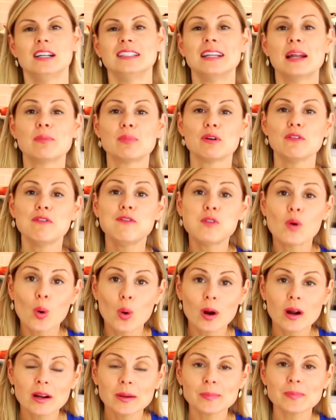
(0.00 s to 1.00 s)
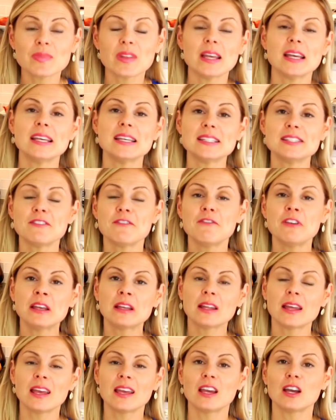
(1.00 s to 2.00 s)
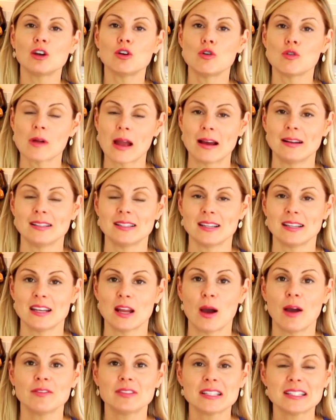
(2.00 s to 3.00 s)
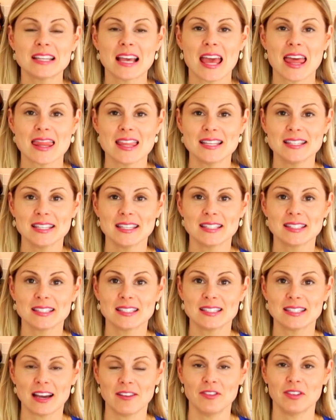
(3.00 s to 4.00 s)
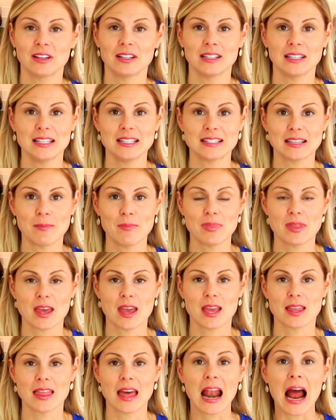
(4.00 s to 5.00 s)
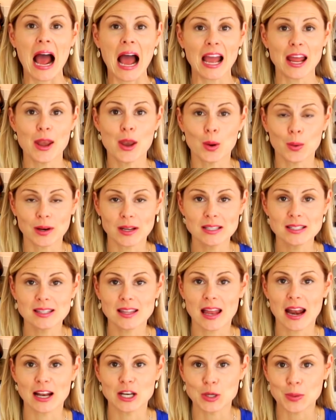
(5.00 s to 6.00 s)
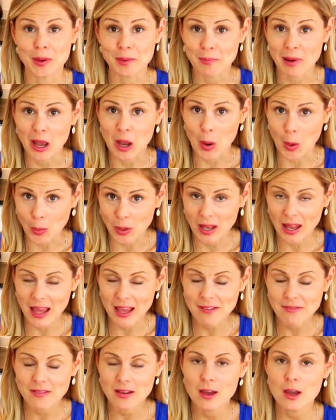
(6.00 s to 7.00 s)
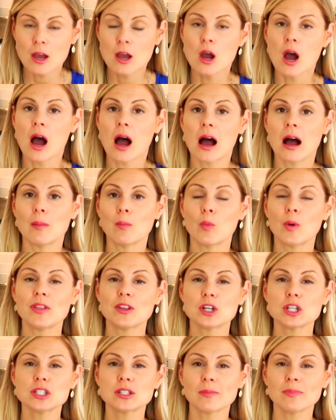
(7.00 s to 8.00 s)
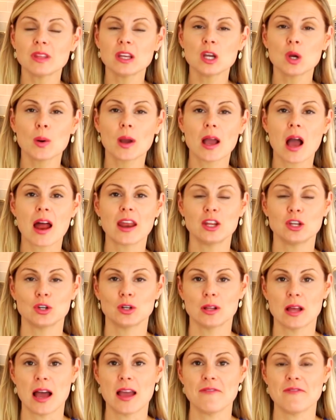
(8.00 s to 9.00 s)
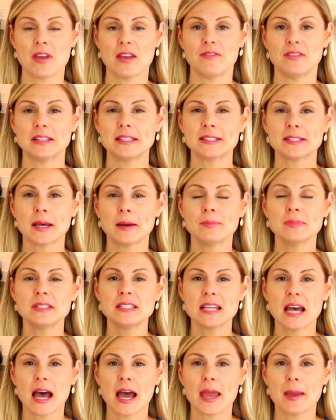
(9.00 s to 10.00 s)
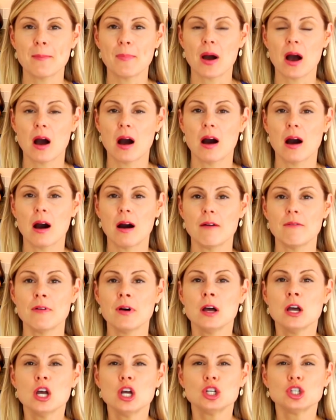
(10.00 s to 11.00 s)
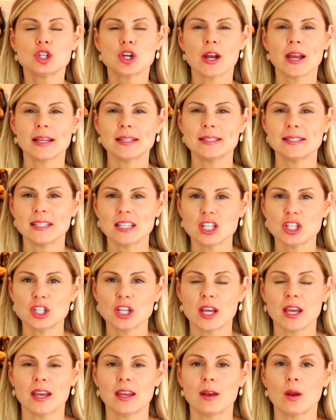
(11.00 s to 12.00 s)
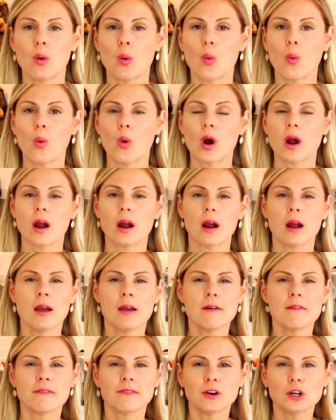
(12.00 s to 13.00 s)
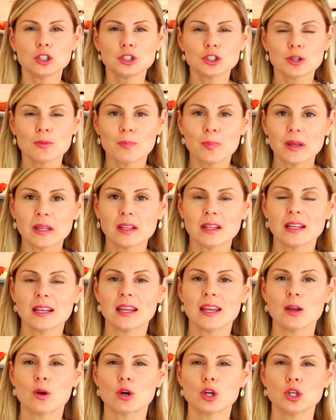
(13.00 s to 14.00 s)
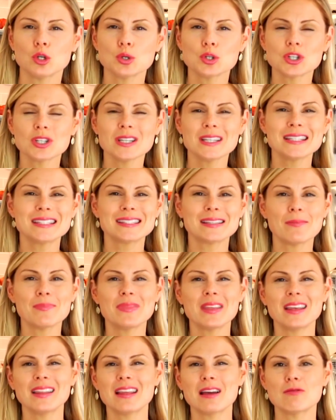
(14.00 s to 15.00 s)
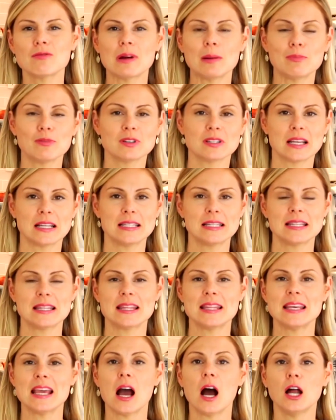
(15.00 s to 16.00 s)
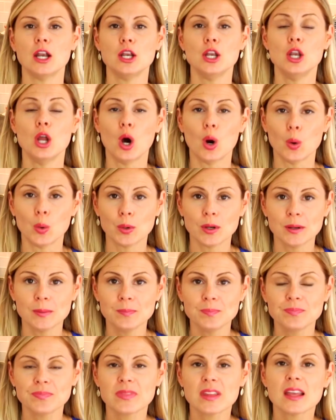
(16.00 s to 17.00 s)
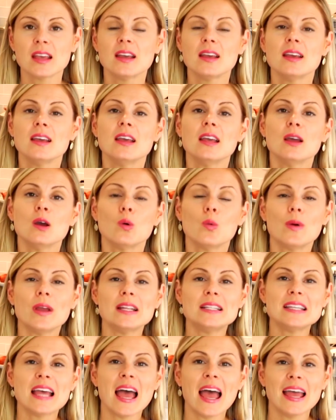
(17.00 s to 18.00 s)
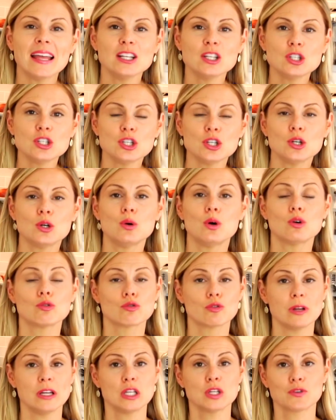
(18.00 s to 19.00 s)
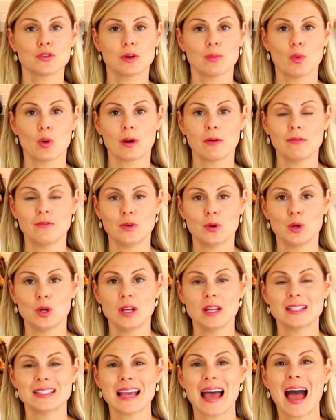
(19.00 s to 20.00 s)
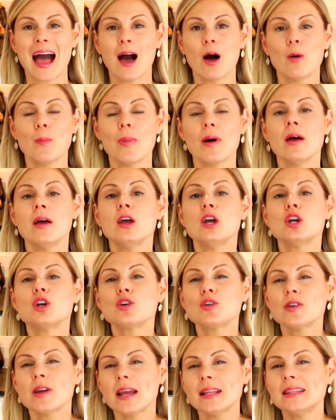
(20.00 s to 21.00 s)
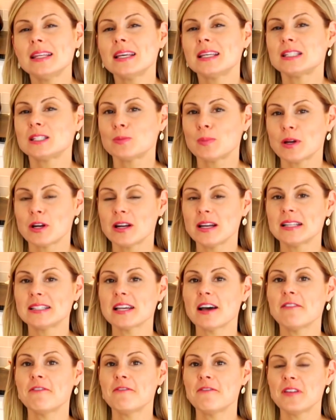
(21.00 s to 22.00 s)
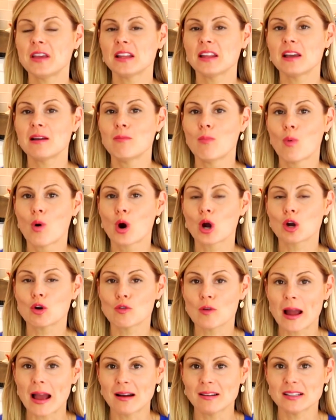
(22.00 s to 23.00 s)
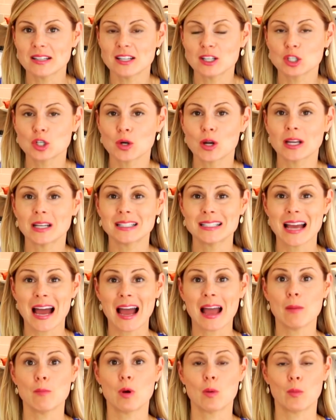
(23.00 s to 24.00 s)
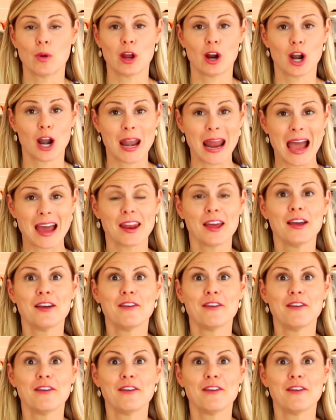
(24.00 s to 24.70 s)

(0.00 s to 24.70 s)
Number four is feeling grounded. Now I have to say, this is definitely something that I noticed that I do in my own life. When there's something going on in your life, if it's some type of transition or vulnerability, or usually something that represents the unknown, we tend to reach for more food to help create the experience of feeling more grounded during a time when we are not